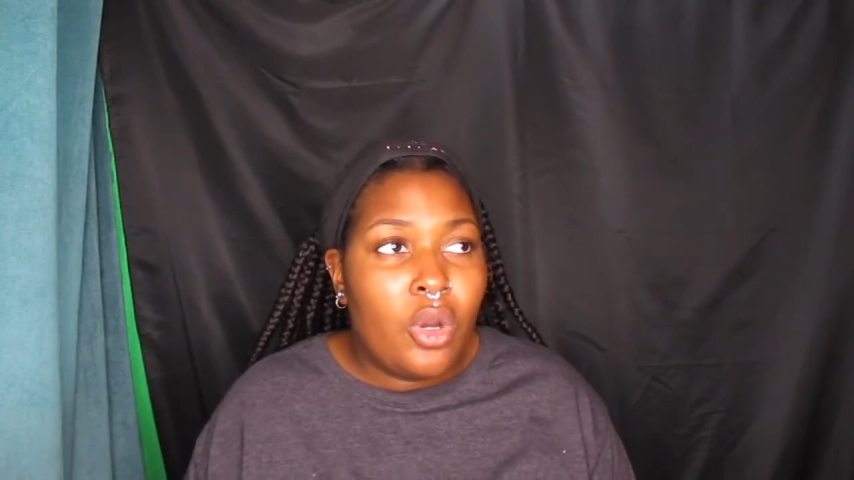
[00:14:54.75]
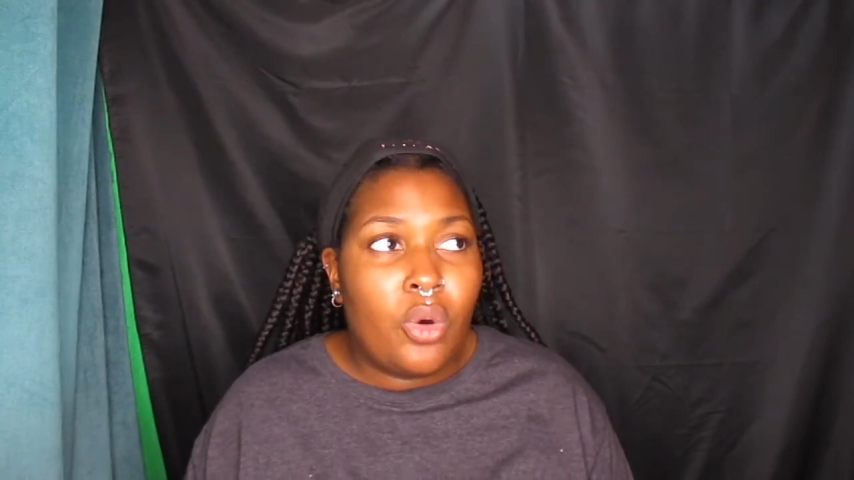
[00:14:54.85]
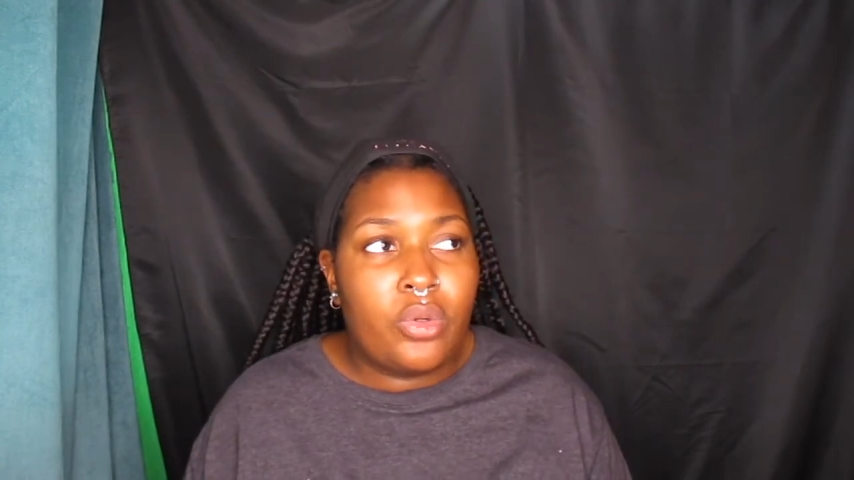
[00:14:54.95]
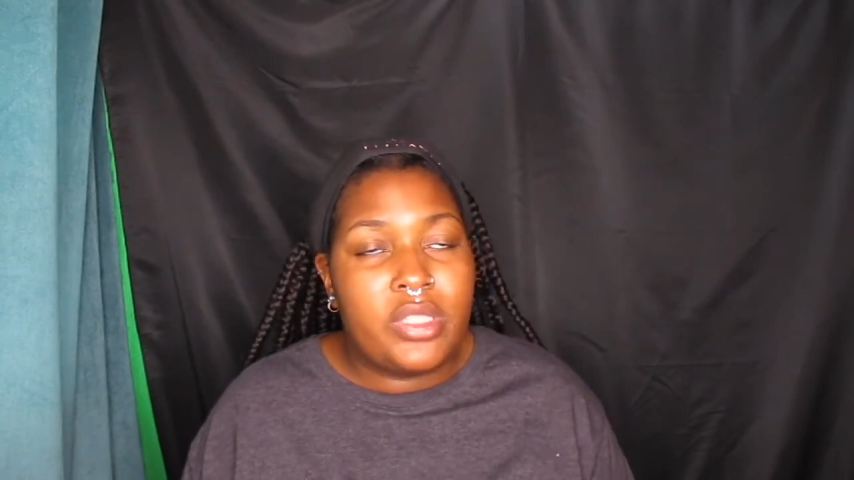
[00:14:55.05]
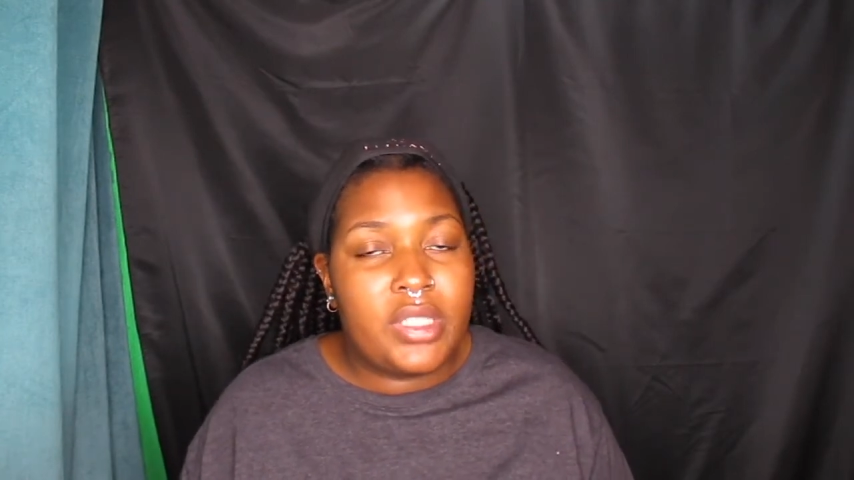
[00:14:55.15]

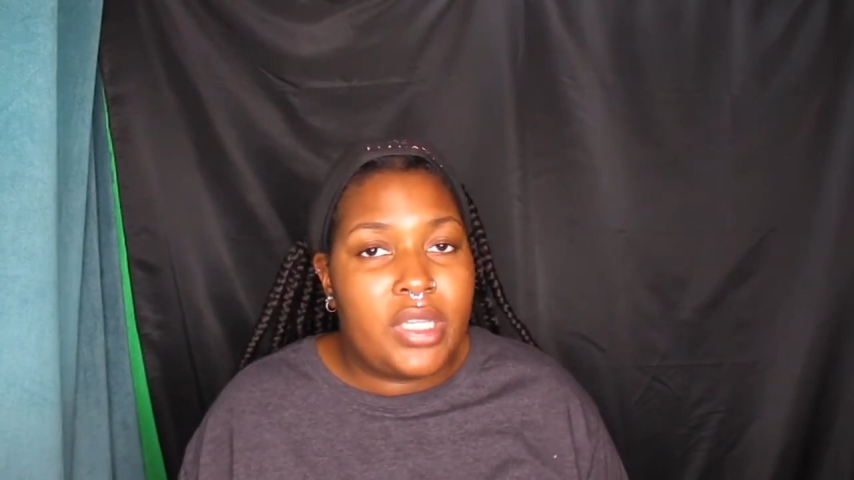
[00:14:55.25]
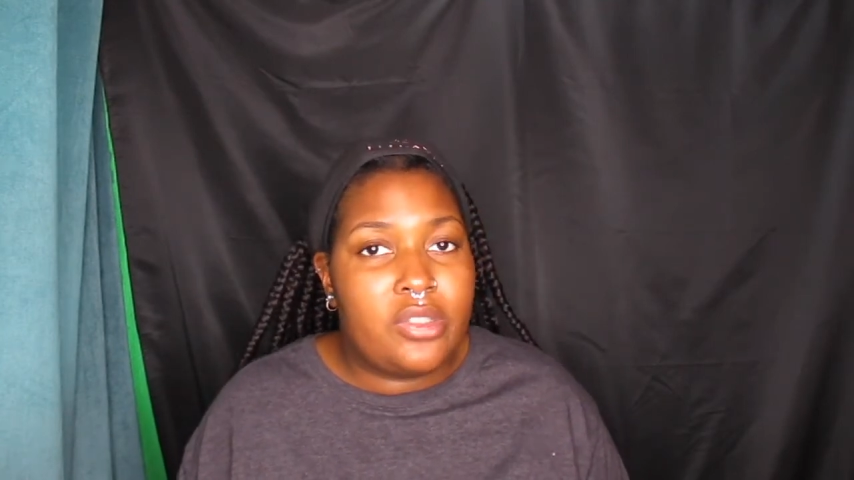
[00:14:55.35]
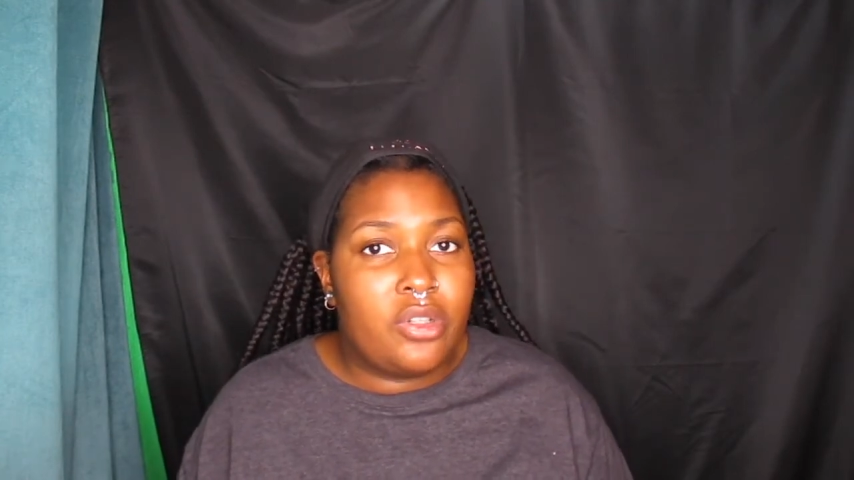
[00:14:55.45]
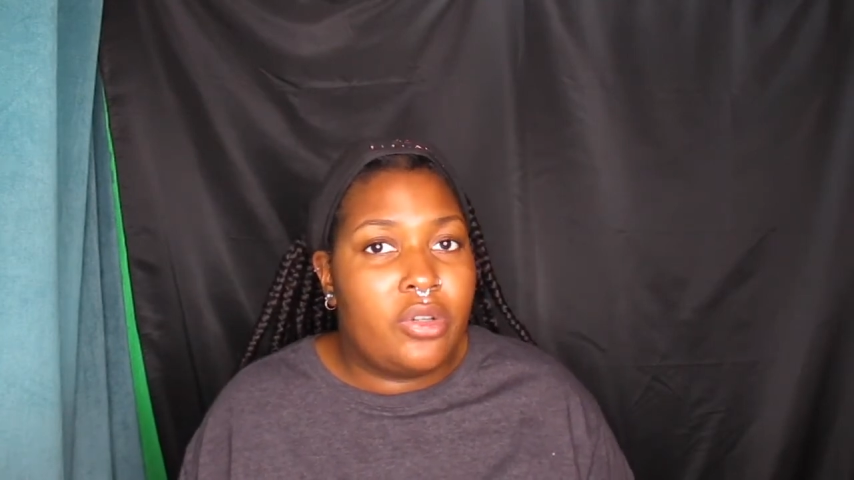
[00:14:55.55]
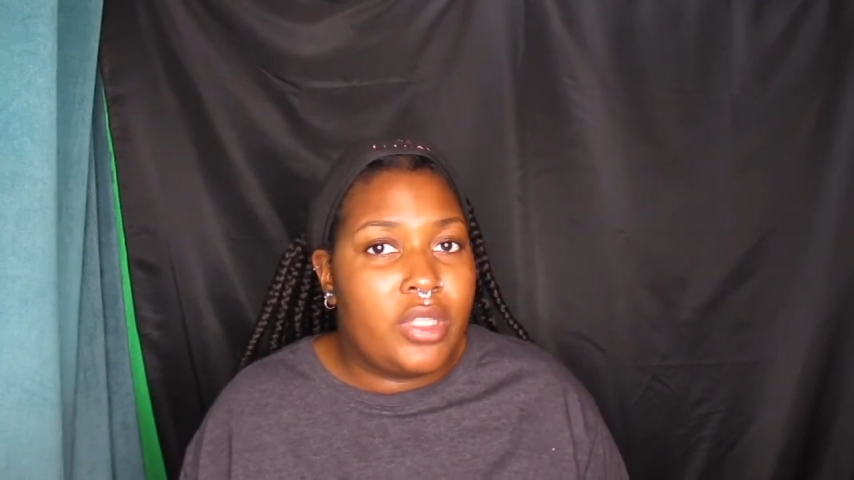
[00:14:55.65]
on stage
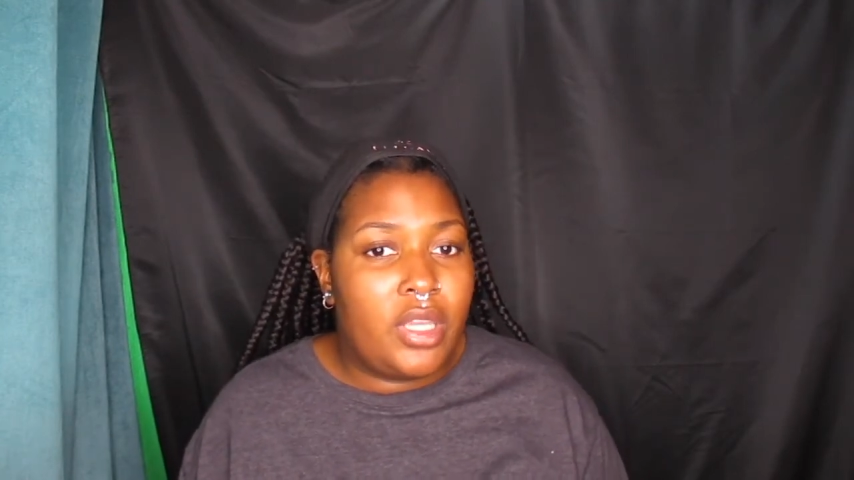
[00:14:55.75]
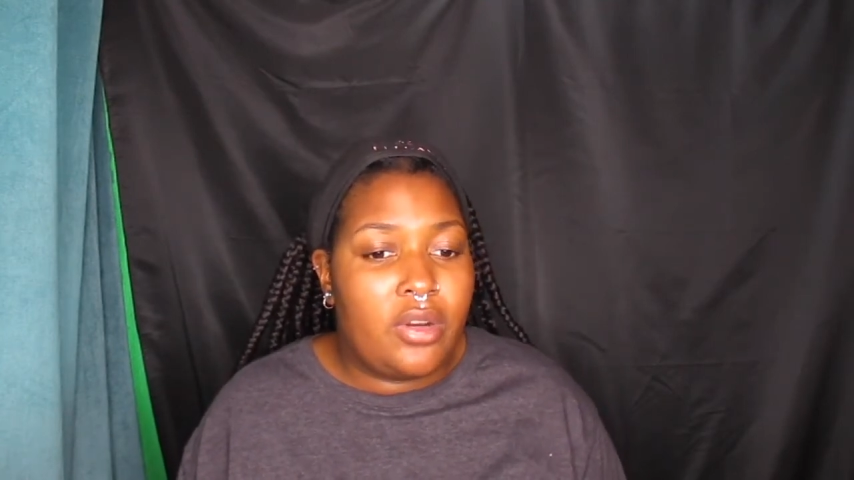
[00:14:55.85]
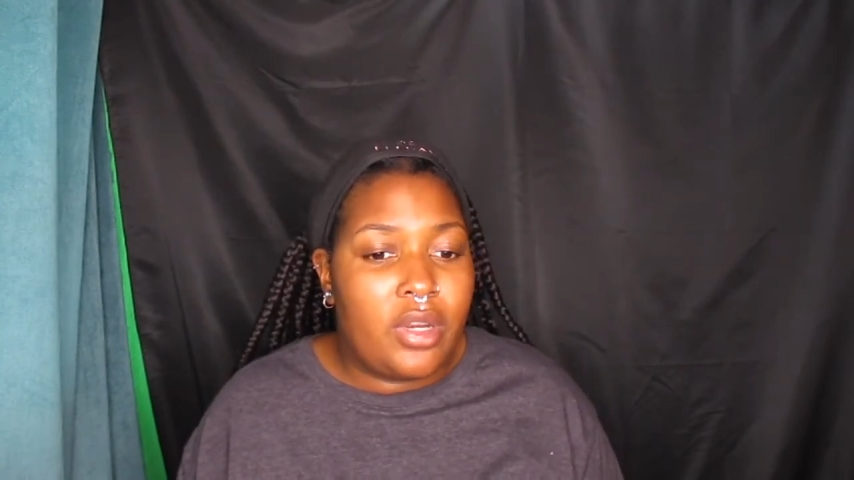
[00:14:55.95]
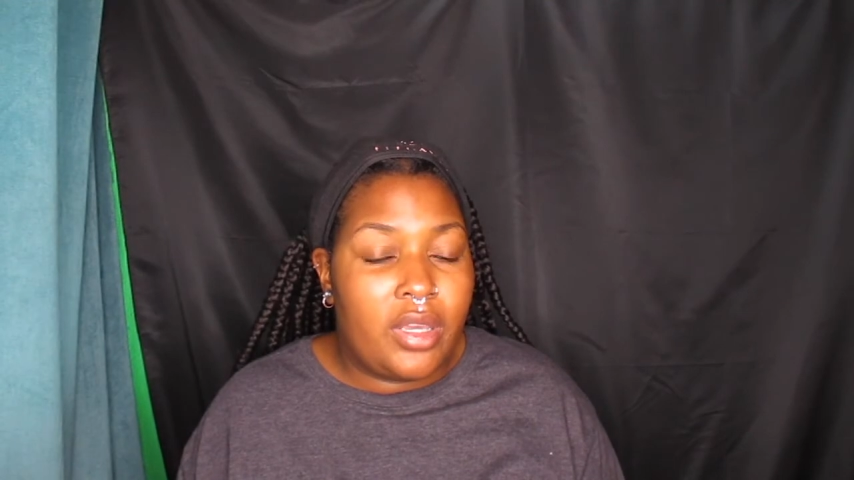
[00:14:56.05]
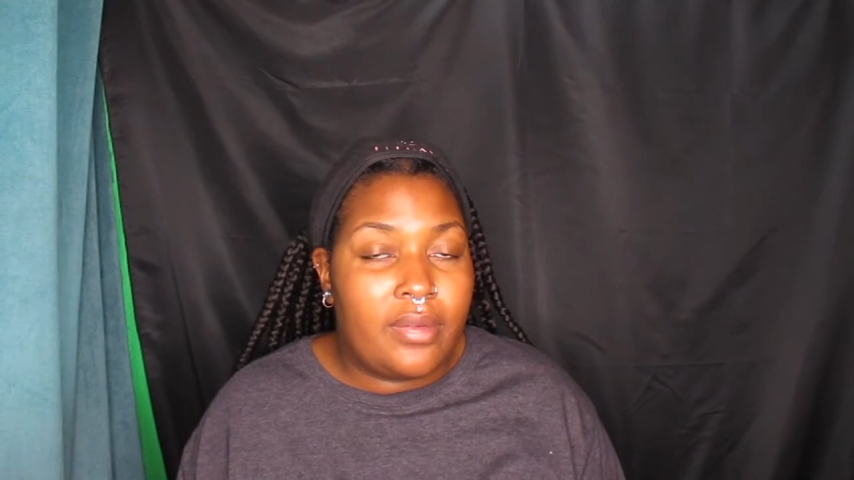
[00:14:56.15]
or on the
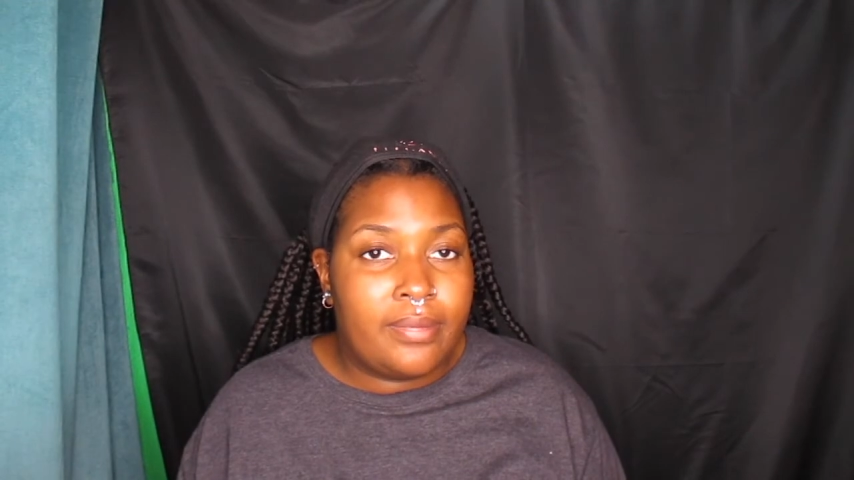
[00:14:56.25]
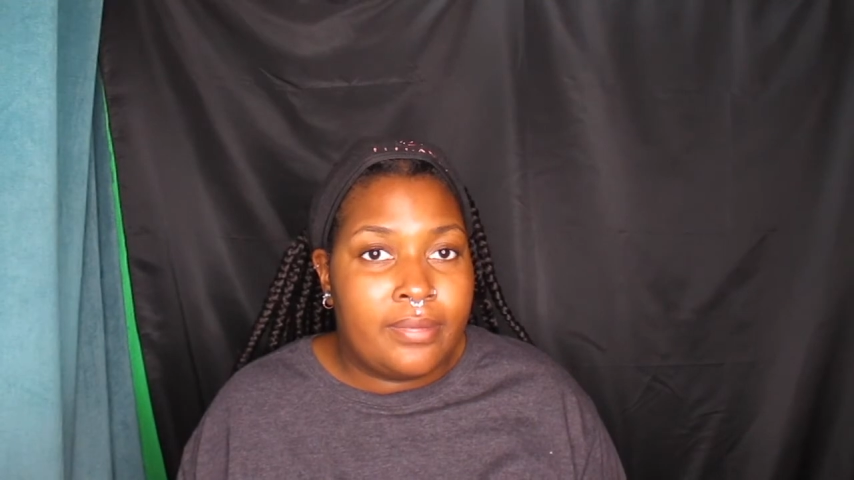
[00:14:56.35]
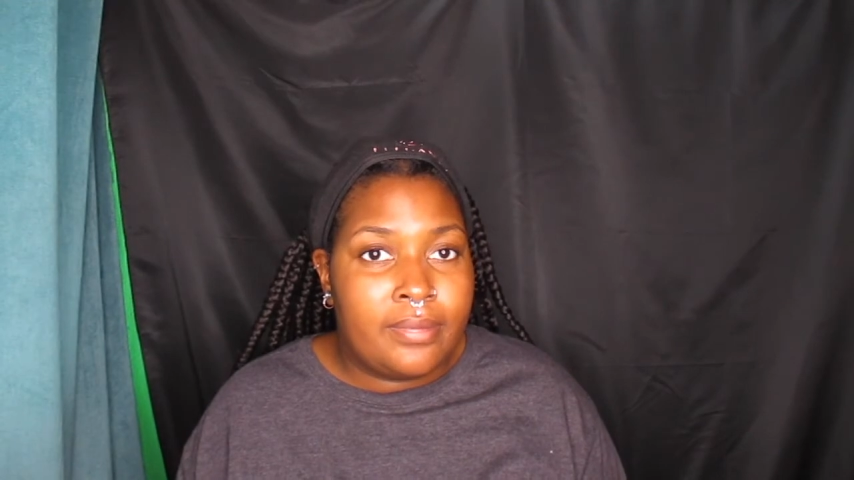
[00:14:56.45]
internet?